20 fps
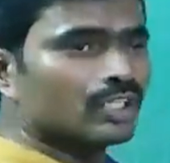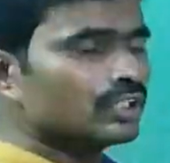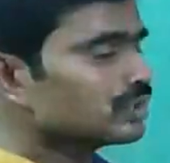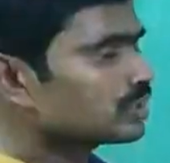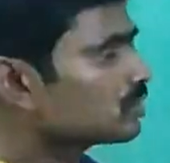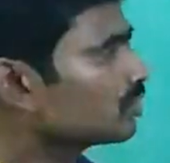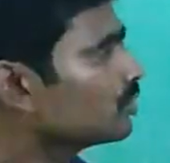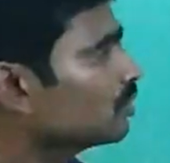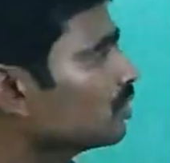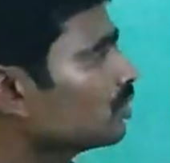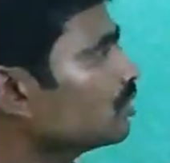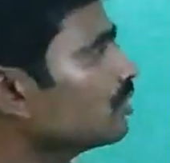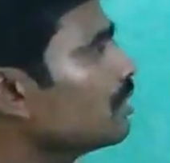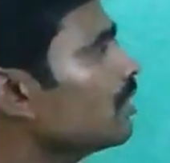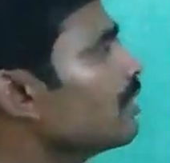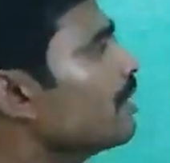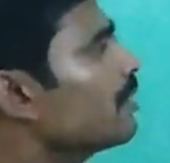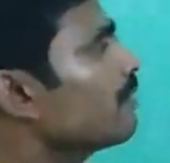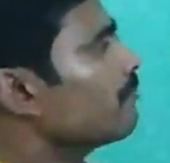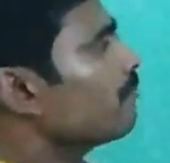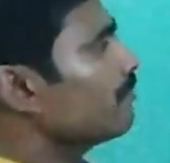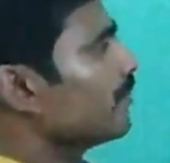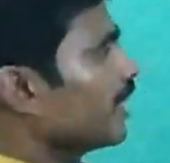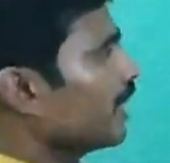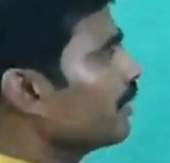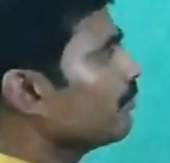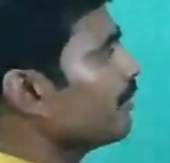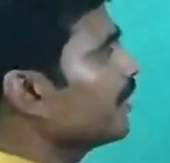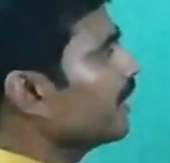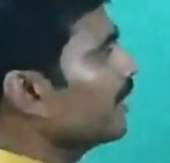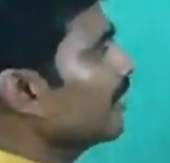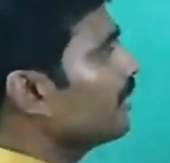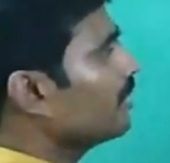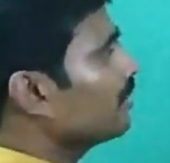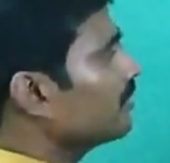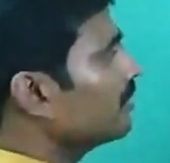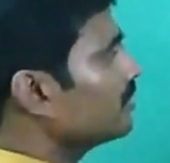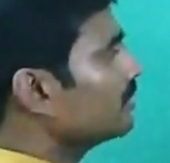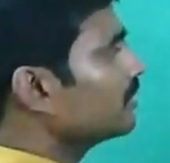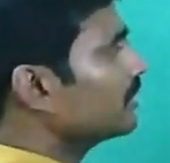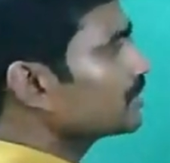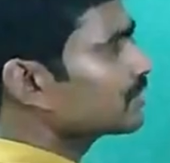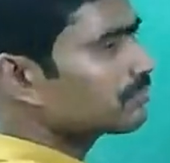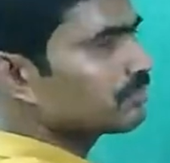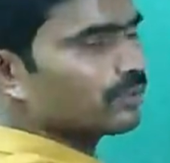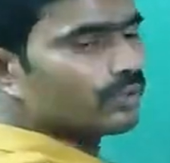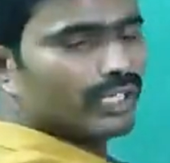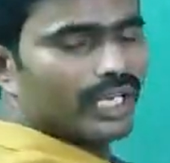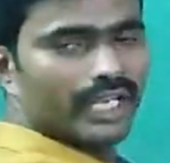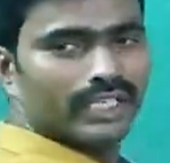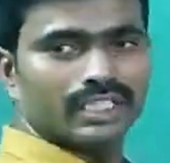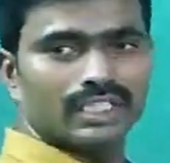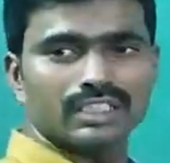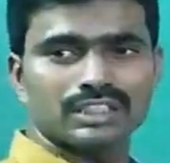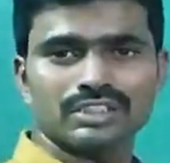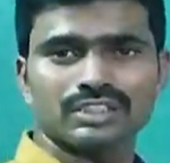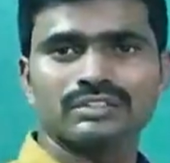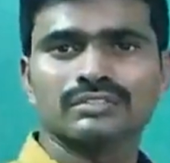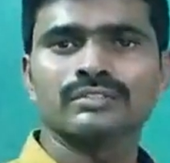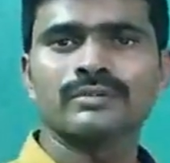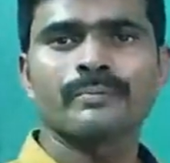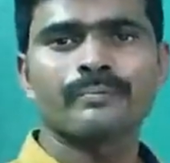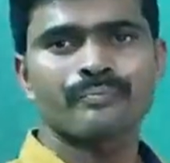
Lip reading: So, maybe in these 4 angles,